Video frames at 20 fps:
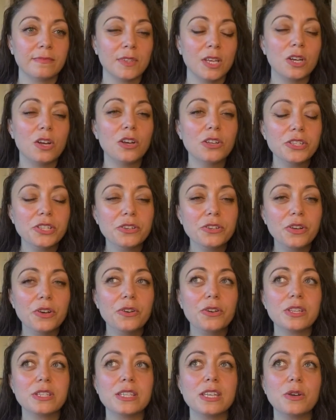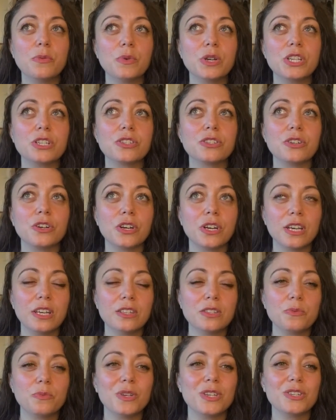And also noticing which
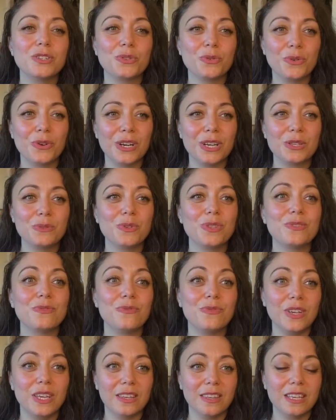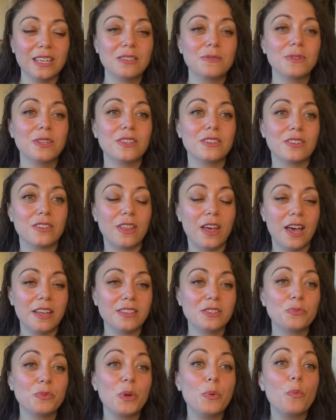circuits, which stories, which feelings, which
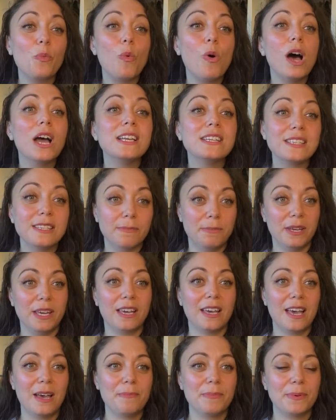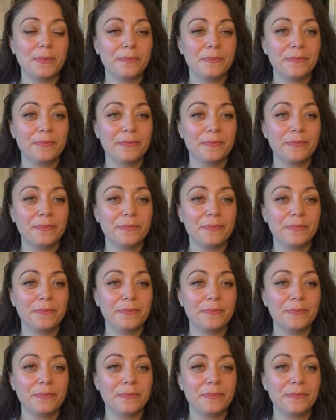thoughts we want to pick up